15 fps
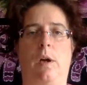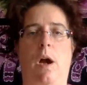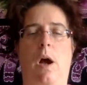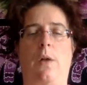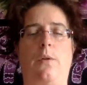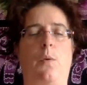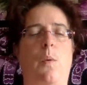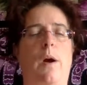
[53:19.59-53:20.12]

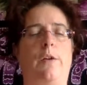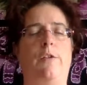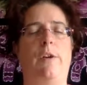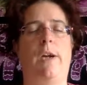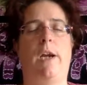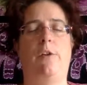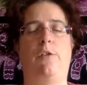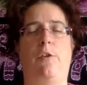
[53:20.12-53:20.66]
Otherwise, you
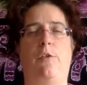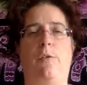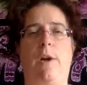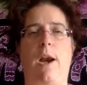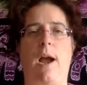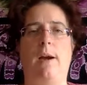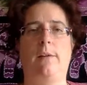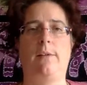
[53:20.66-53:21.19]
can just
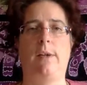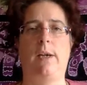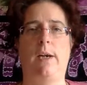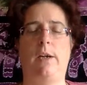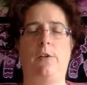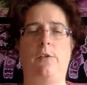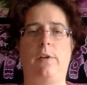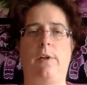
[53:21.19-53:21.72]
relax here
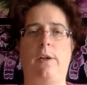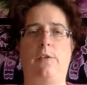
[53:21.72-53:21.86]
and today